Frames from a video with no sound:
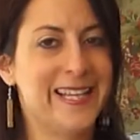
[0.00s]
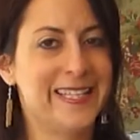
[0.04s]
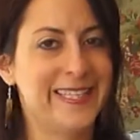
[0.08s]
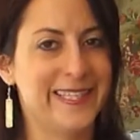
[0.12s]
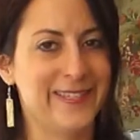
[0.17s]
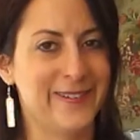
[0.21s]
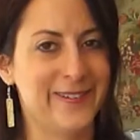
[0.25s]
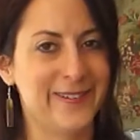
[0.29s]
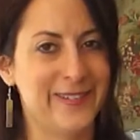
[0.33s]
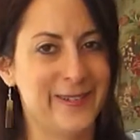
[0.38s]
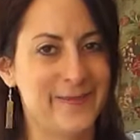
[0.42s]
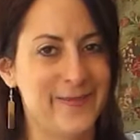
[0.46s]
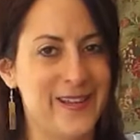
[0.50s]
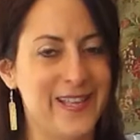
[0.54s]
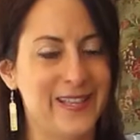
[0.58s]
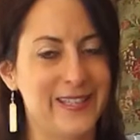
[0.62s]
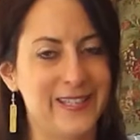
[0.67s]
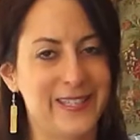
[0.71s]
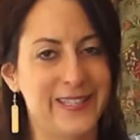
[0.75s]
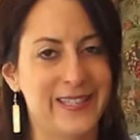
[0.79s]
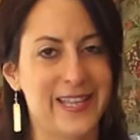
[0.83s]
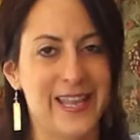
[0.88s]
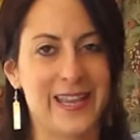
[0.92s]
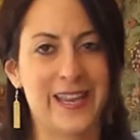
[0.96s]
So to me,
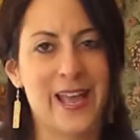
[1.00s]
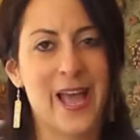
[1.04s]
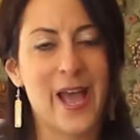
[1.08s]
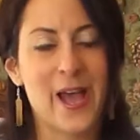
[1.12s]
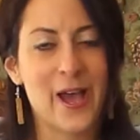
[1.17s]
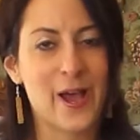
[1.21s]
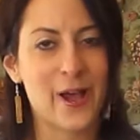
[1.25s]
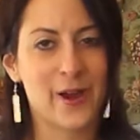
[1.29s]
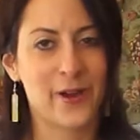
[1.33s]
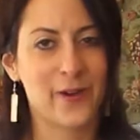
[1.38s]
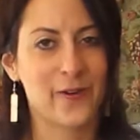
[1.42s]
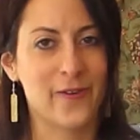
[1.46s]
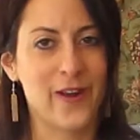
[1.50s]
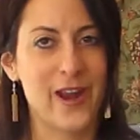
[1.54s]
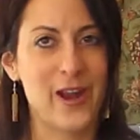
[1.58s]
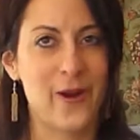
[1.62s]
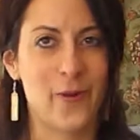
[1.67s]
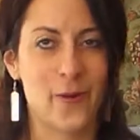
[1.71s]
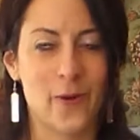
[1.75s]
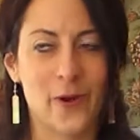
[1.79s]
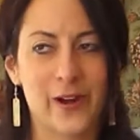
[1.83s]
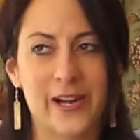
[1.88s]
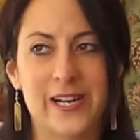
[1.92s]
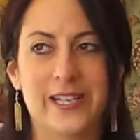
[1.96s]
this is like a great
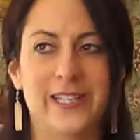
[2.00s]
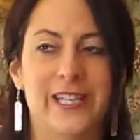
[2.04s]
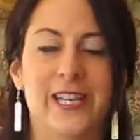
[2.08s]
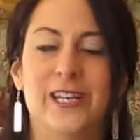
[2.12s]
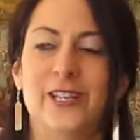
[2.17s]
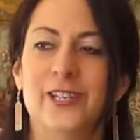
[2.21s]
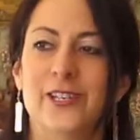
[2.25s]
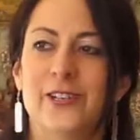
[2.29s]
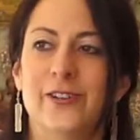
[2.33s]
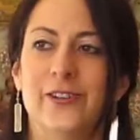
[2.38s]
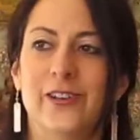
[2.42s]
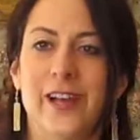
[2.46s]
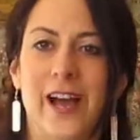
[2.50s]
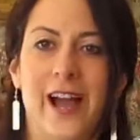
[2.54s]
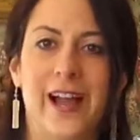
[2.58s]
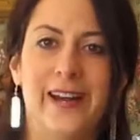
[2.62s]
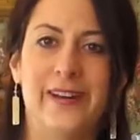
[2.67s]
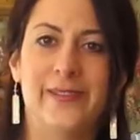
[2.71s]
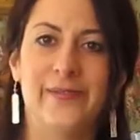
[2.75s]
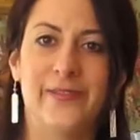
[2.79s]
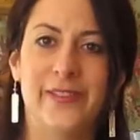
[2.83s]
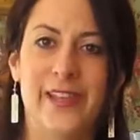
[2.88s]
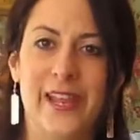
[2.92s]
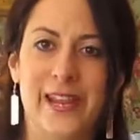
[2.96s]
organizational kind
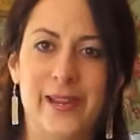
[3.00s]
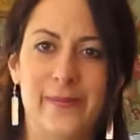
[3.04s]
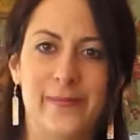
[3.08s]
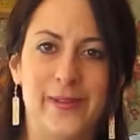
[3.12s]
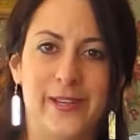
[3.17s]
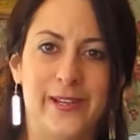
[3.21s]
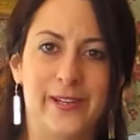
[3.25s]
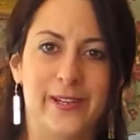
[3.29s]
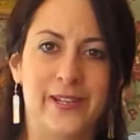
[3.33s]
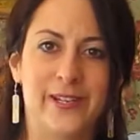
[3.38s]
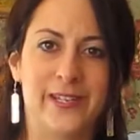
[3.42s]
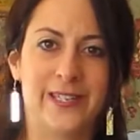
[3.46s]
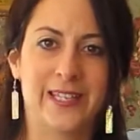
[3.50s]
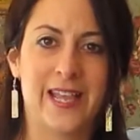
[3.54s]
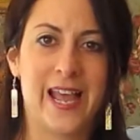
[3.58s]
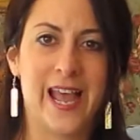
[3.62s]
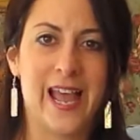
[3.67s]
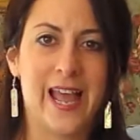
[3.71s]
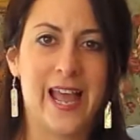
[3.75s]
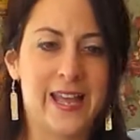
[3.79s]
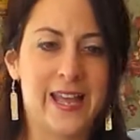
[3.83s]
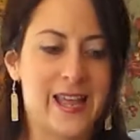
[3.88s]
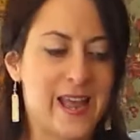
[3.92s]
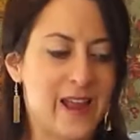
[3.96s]
of thing, because
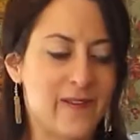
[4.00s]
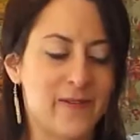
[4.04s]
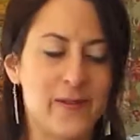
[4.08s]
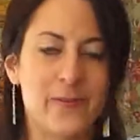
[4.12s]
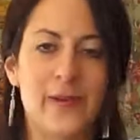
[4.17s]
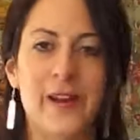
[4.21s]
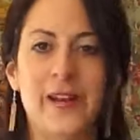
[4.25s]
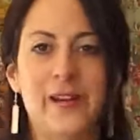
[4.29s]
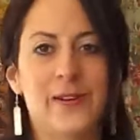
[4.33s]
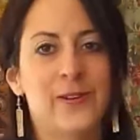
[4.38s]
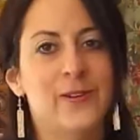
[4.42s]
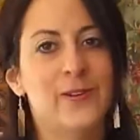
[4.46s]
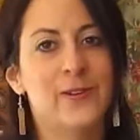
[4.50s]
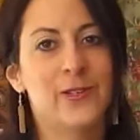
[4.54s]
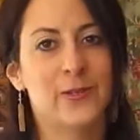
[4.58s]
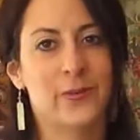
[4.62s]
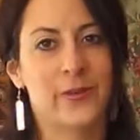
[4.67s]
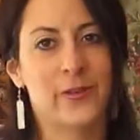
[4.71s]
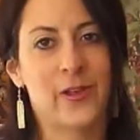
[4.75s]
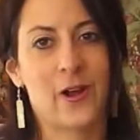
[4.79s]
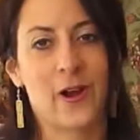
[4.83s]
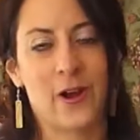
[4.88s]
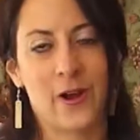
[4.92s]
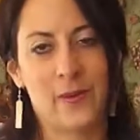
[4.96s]
everybody knows
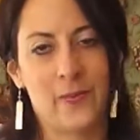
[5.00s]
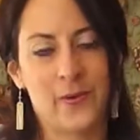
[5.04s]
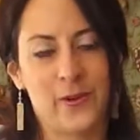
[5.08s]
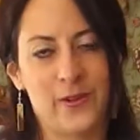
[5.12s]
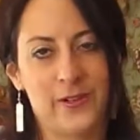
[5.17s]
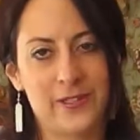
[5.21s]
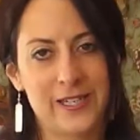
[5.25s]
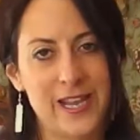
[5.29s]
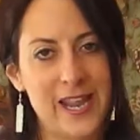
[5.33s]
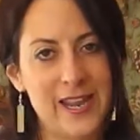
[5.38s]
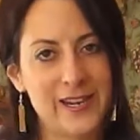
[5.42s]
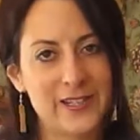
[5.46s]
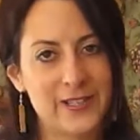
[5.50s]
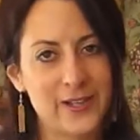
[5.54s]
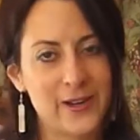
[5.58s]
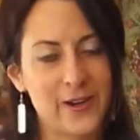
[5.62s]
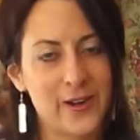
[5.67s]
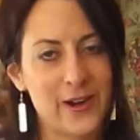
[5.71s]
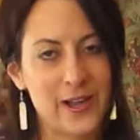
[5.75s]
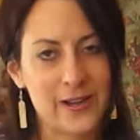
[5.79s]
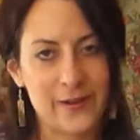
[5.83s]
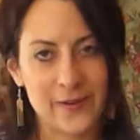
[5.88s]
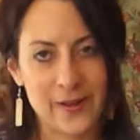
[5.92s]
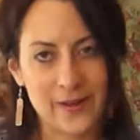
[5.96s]
where the hard boiled eggs
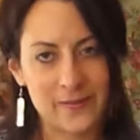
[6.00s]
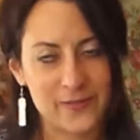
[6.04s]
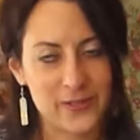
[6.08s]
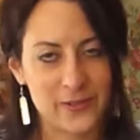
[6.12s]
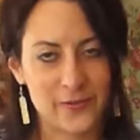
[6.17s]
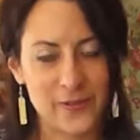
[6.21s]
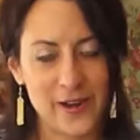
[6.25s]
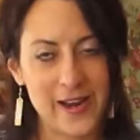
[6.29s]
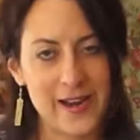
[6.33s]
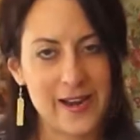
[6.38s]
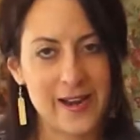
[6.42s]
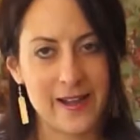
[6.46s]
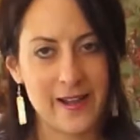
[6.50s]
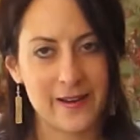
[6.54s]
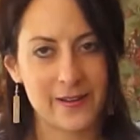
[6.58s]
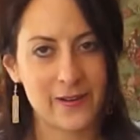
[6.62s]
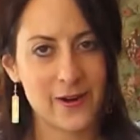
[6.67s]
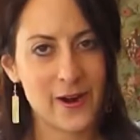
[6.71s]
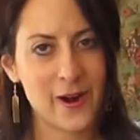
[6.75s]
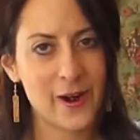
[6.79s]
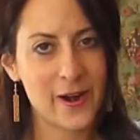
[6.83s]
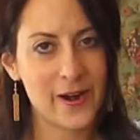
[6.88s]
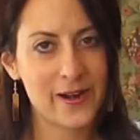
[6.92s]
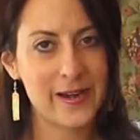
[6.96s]
are. I don't have to write it on
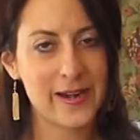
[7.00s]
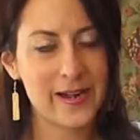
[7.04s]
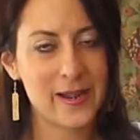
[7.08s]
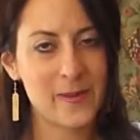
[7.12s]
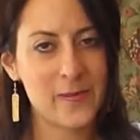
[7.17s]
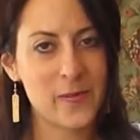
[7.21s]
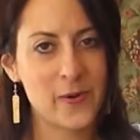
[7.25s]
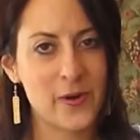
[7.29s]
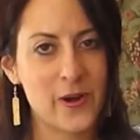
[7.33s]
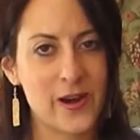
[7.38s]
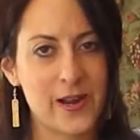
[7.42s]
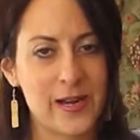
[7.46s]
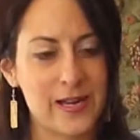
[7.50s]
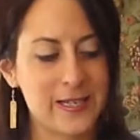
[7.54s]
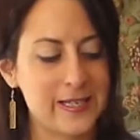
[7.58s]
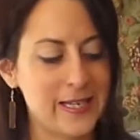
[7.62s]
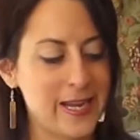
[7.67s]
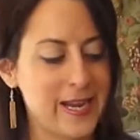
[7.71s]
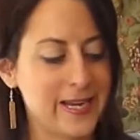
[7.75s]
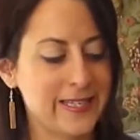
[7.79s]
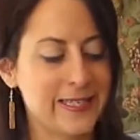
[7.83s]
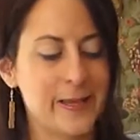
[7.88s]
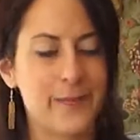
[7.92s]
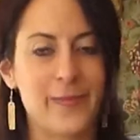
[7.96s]
a carton anymore, and it
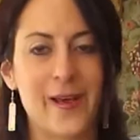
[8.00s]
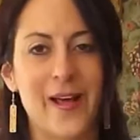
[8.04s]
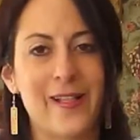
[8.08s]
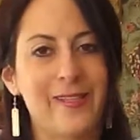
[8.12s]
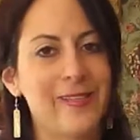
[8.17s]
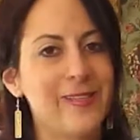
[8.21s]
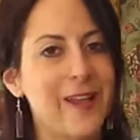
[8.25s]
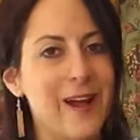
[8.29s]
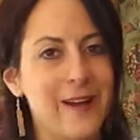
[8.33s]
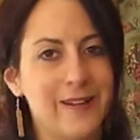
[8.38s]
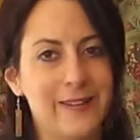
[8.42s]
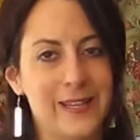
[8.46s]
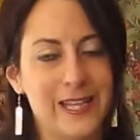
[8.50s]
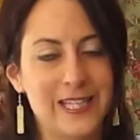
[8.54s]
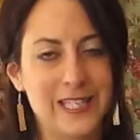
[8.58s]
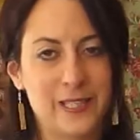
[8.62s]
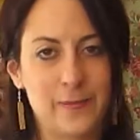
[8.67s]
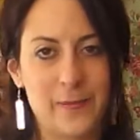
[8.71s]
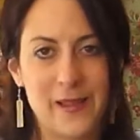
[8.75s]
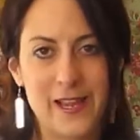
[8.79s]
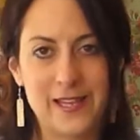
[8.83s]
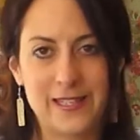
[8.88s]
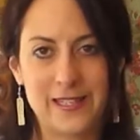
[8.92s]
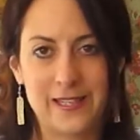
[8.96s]
takes up a lot less
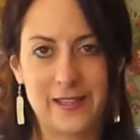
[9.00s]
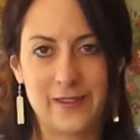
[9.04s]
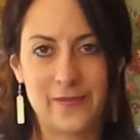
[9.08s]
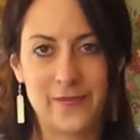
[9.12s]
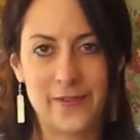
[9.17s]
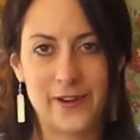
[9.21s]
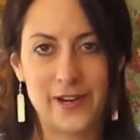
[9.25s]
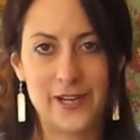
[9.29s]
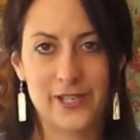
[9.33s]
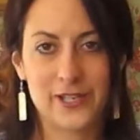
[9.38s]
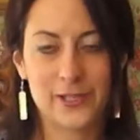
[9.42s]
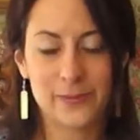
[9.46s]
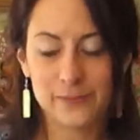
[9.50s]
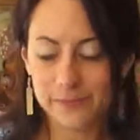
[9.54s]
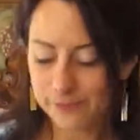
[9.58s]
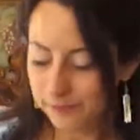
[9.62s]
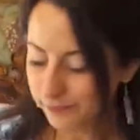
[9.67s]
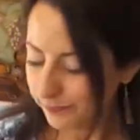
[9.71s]
space in the fridge.